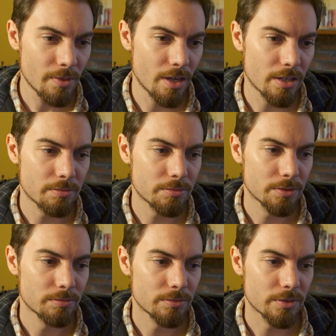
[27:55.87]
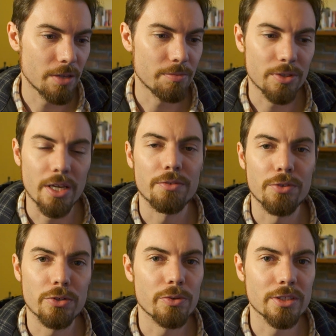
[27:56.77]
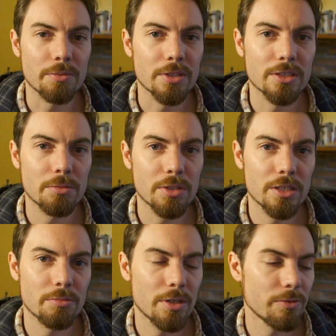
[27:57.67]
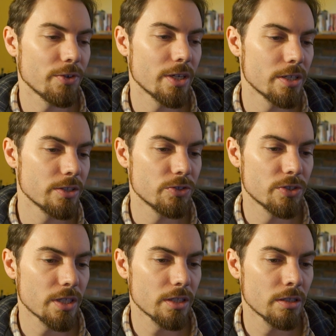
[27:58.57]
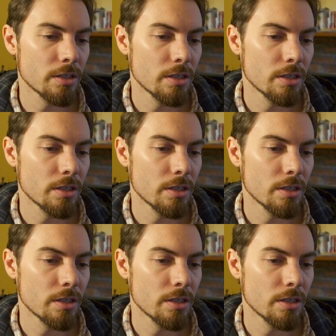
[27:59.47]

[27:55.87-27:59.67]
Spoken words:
then if you're doing something similar, you might find it interesting.